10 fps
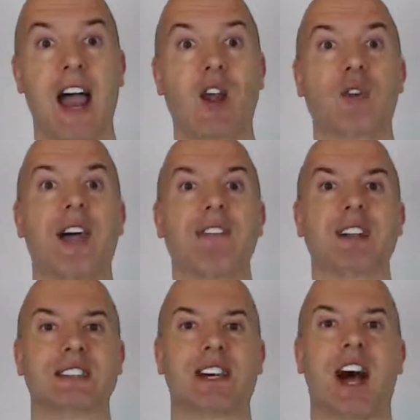I don't have the
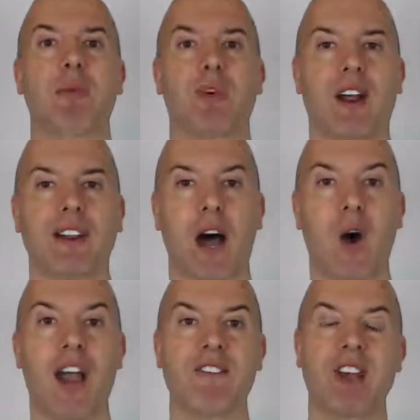time right now,
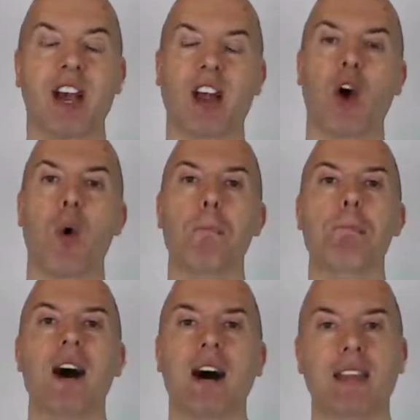I've gotta go,
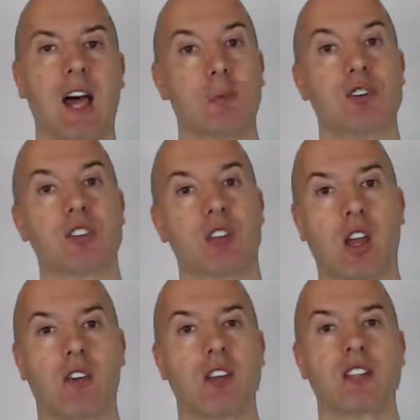but I'm just
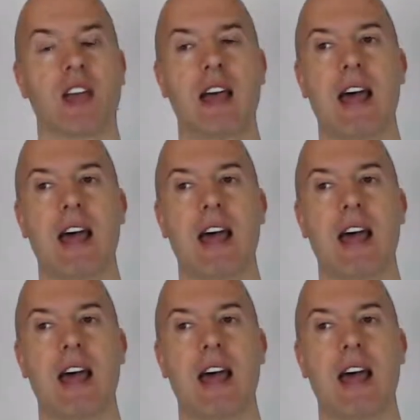curious.